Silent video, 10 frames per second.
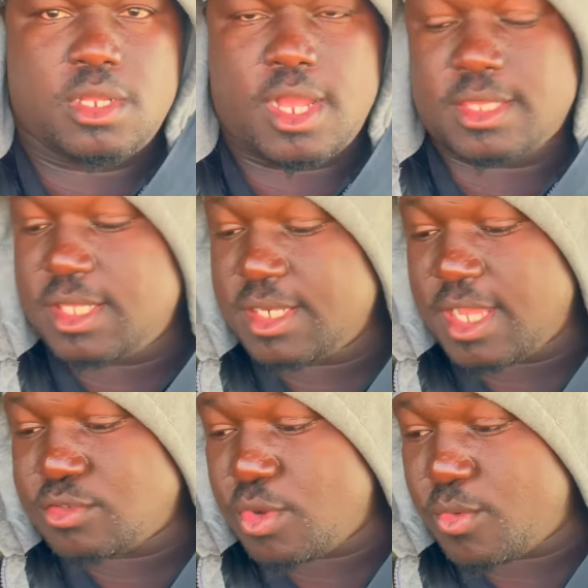I think
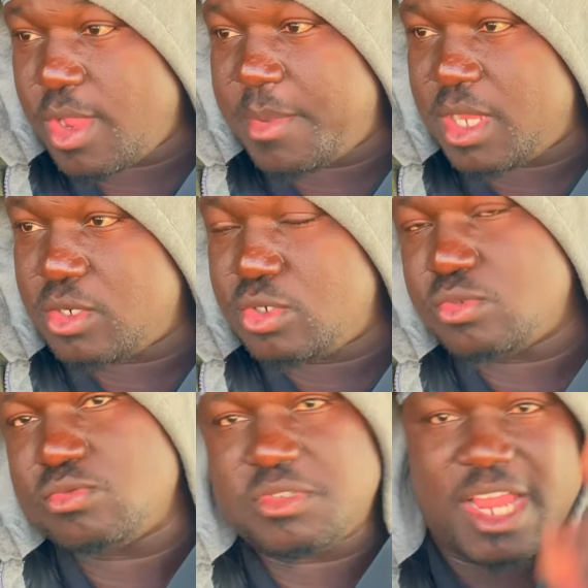that's what we're about to
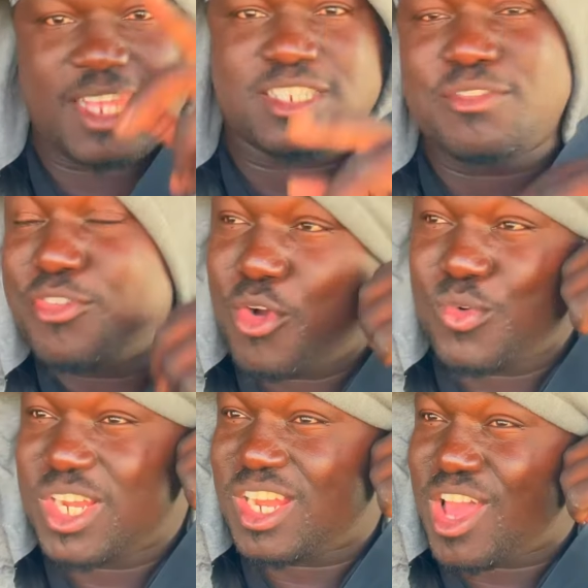do. That's the
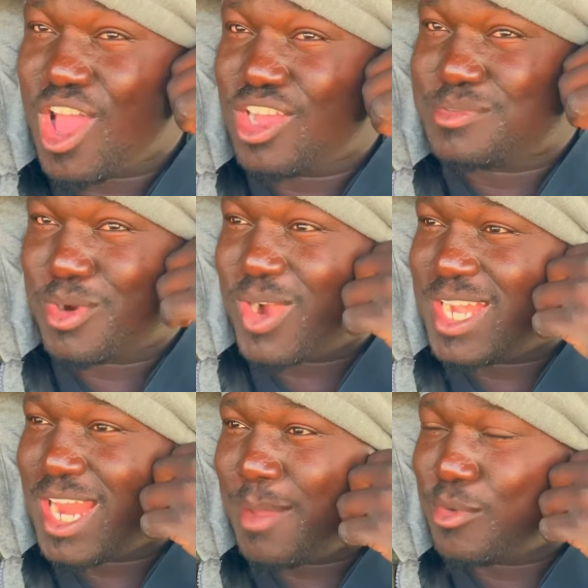fun with the lugs, but
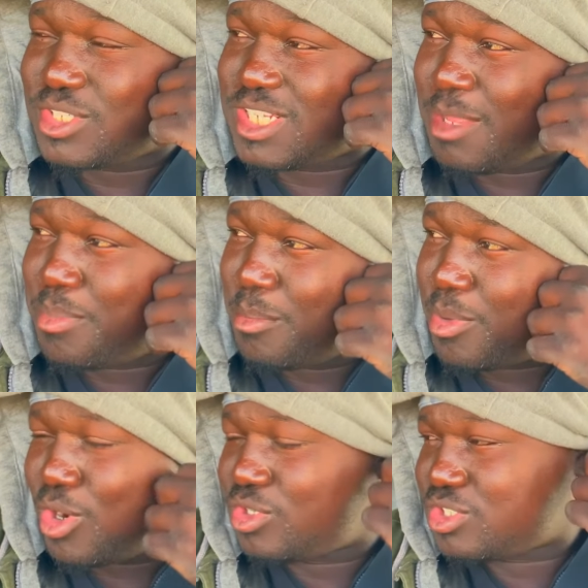right now I'm on sleeper
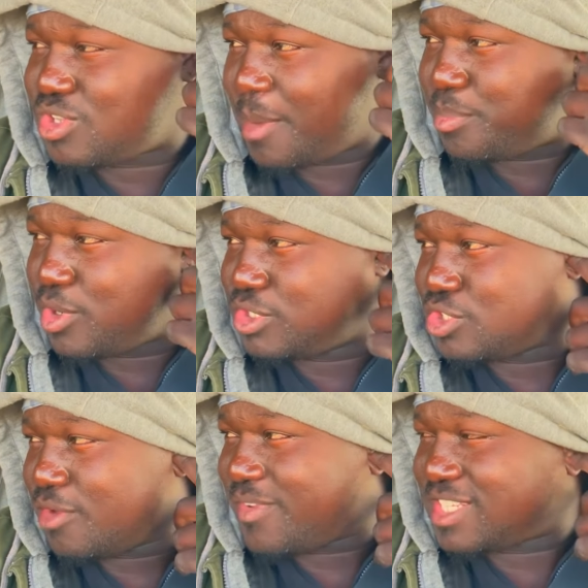bird, so I'm pretty
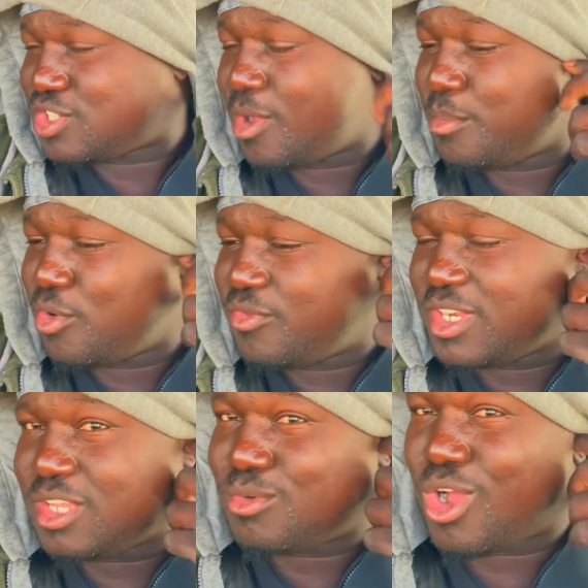sure if I start
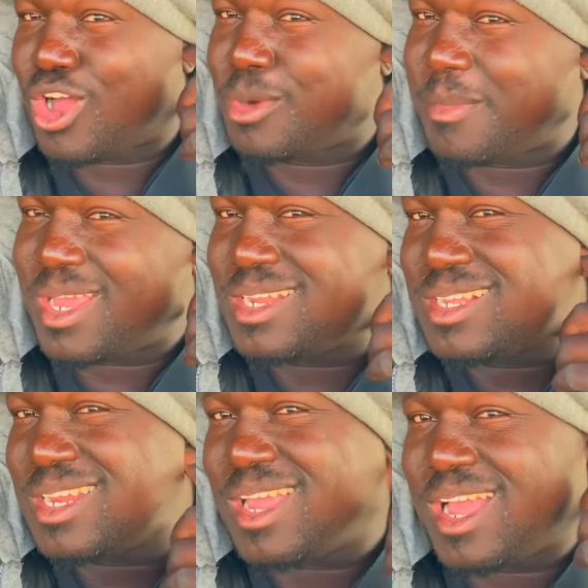moving, it will
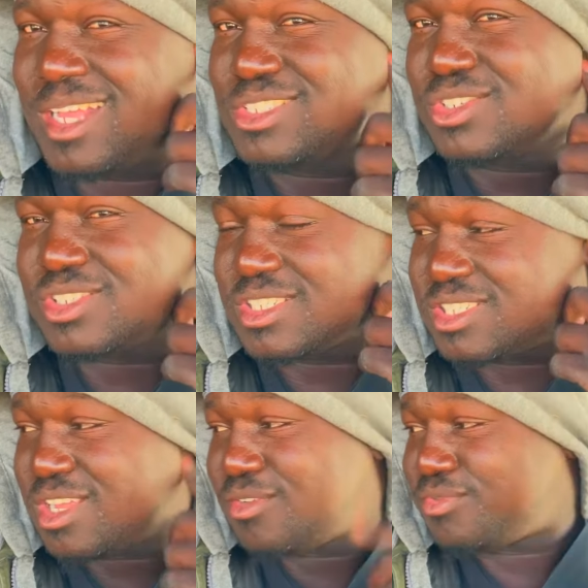automatically adjust
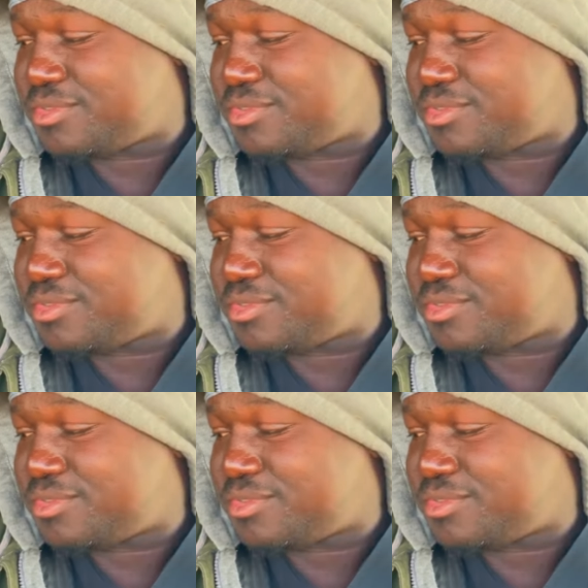itself.